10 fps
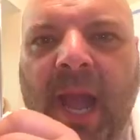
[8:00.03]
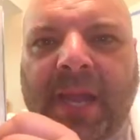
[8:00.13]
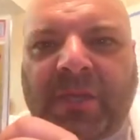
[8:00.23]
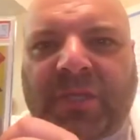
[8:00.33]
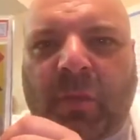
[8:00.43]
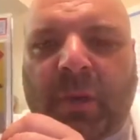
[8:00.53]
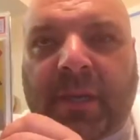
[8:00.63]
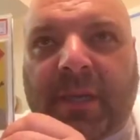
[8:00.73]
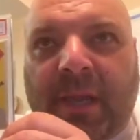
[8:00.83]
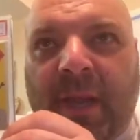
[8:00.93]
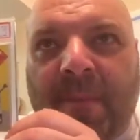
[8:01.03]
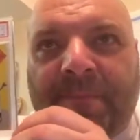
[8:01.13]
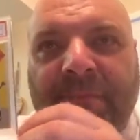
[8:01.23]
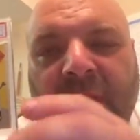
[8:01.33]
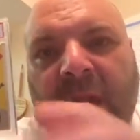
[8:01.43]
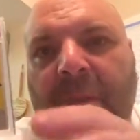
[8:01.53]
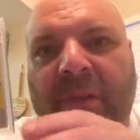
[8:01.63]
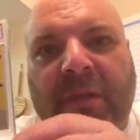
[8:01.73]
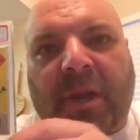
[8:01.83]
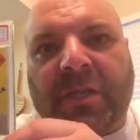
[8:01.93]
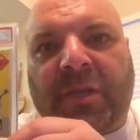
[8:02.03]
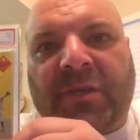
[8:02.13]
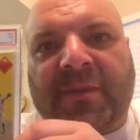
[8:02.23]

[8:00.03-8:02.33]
I used to work a couple of card shows